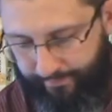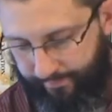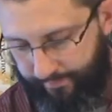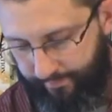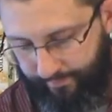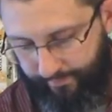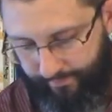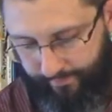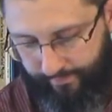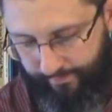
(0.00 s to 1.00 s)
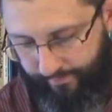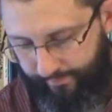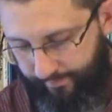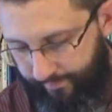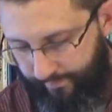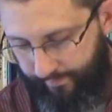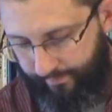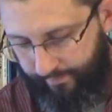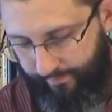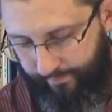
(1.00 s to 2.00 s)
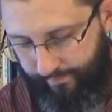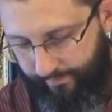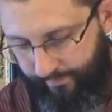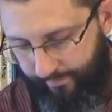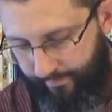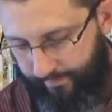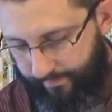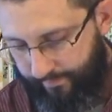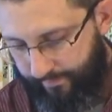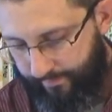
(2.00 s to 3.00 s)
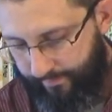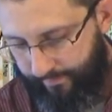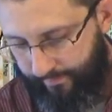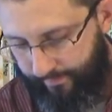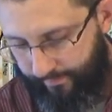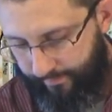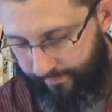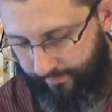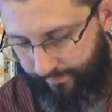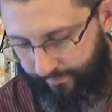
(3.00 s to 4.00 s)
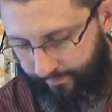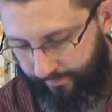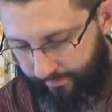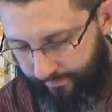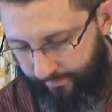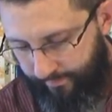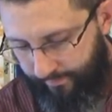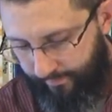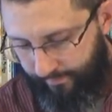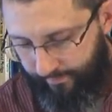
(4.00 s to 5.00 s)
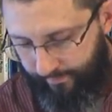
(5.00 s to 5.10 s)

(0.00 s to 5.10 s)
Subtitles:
Nothing is said.